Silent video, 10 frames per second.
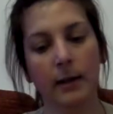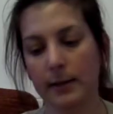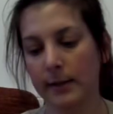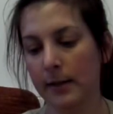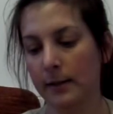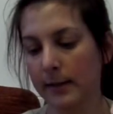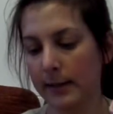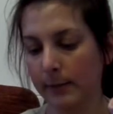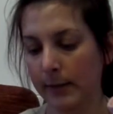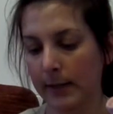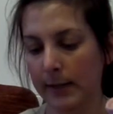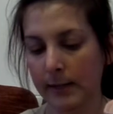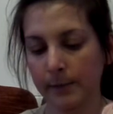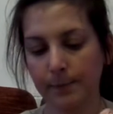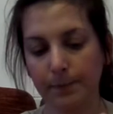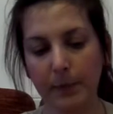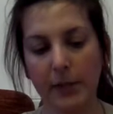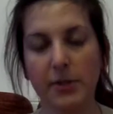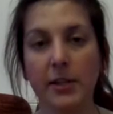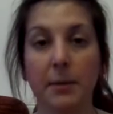So this one here,
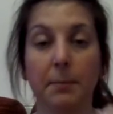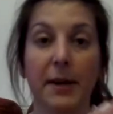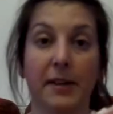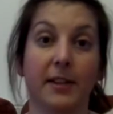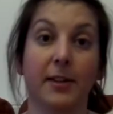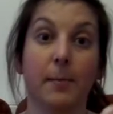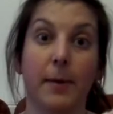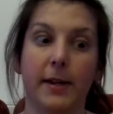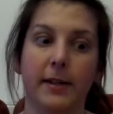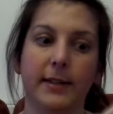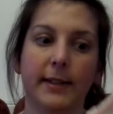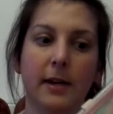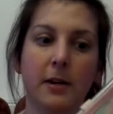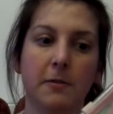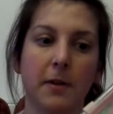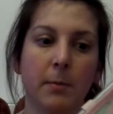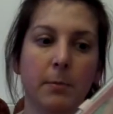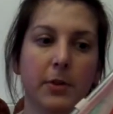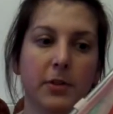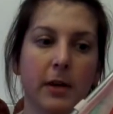she can pick this up by herself
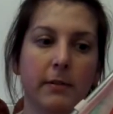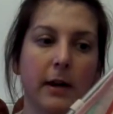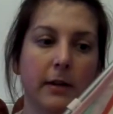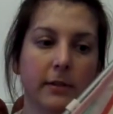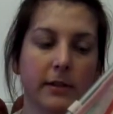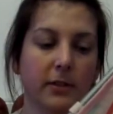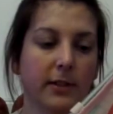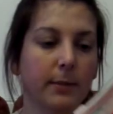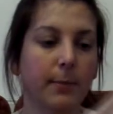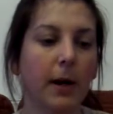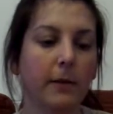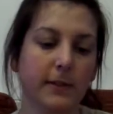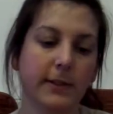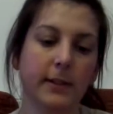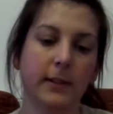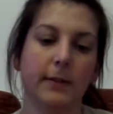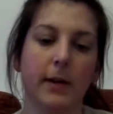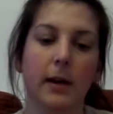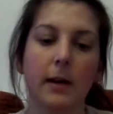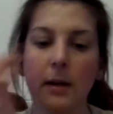and push it around, and it's just the perfect size for
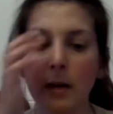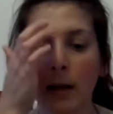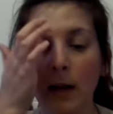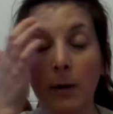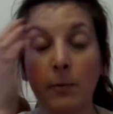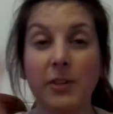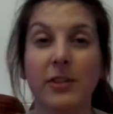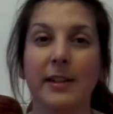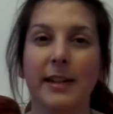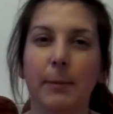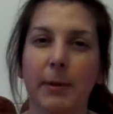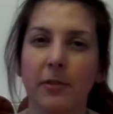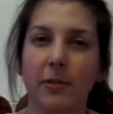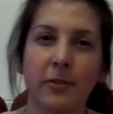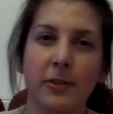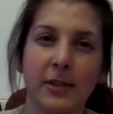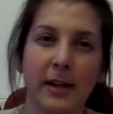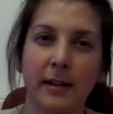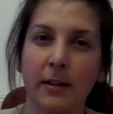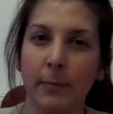her. And we're actually going to keep it in the toy
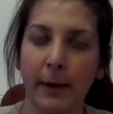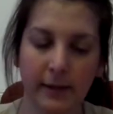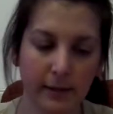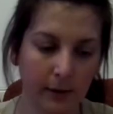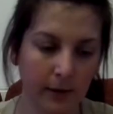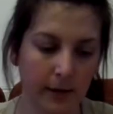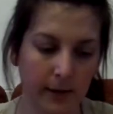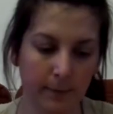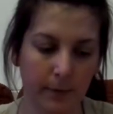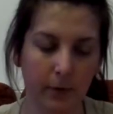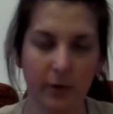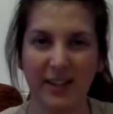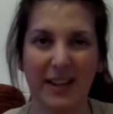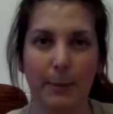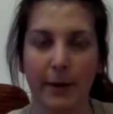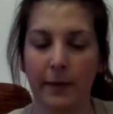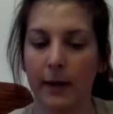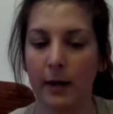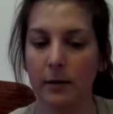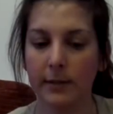shed out the back. Not going to keep it in the
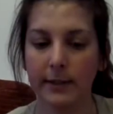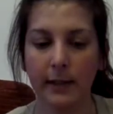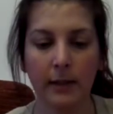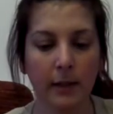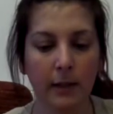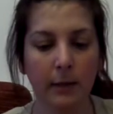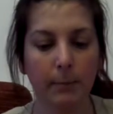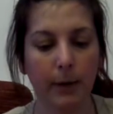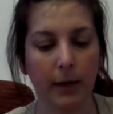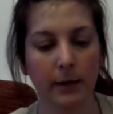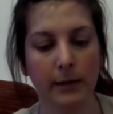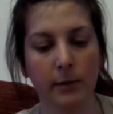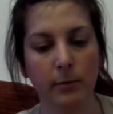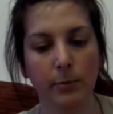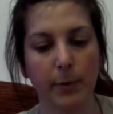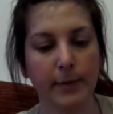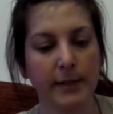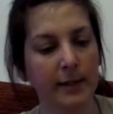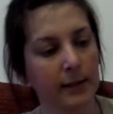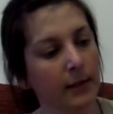house, but I will probably
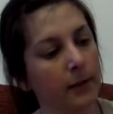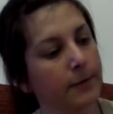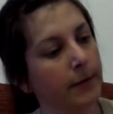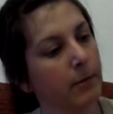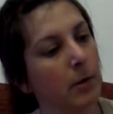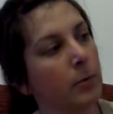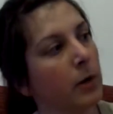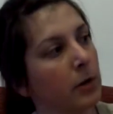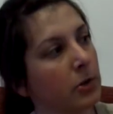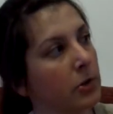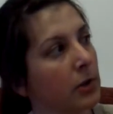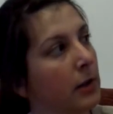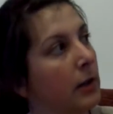take this off, give it a wash.